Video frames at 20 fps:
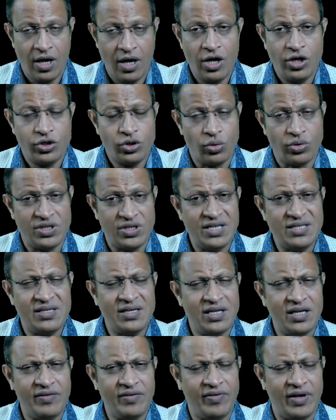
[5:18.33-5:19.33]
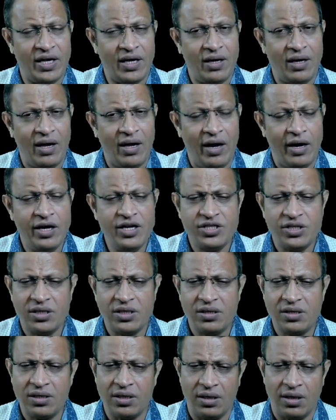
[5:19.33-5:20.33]
So, CCTV in
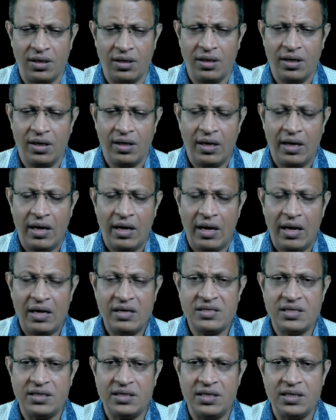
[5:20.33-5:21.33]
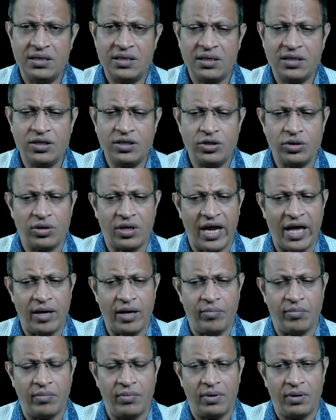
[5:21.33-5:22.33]
general is a deterrent to
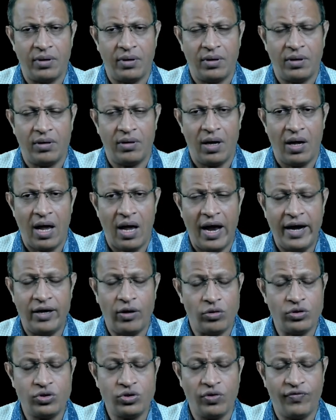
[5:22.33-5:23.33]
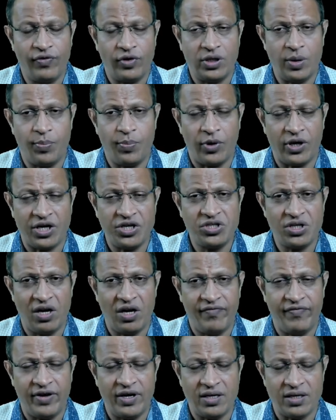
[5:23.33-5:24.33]
crime and also for the potential
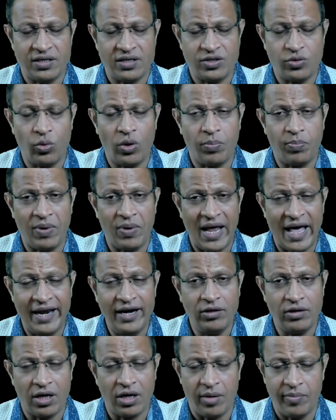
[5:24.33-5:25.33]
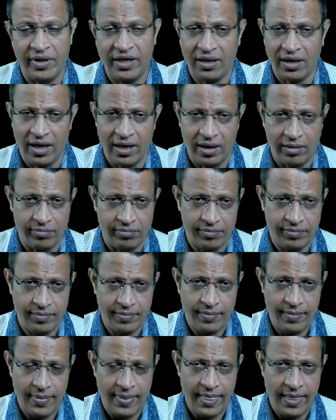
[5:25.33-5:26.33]
offenders who are planning to commit crime.
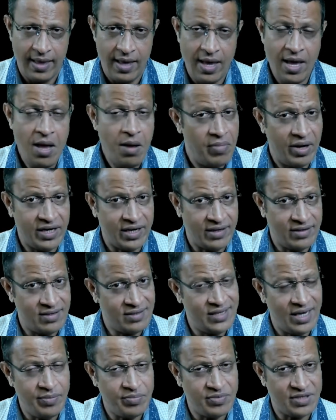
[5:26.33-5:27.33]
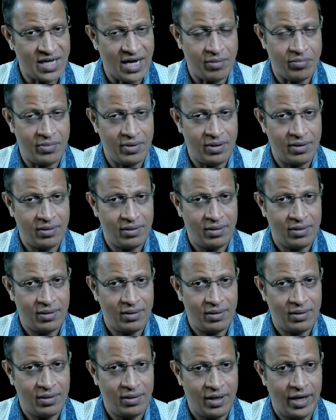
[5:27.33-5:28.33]
But at the same time,
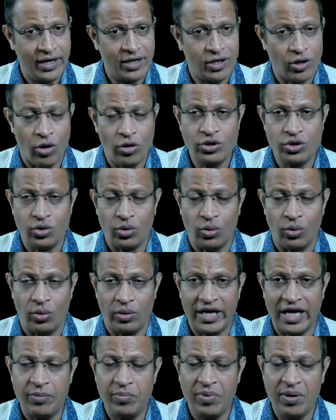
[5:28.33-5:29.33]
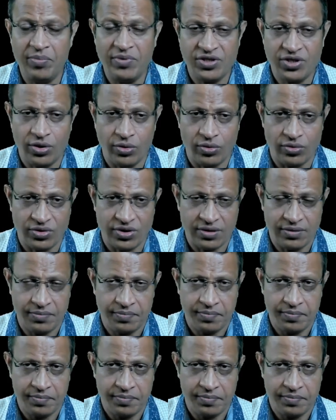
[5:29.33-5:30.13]
it also can be misused.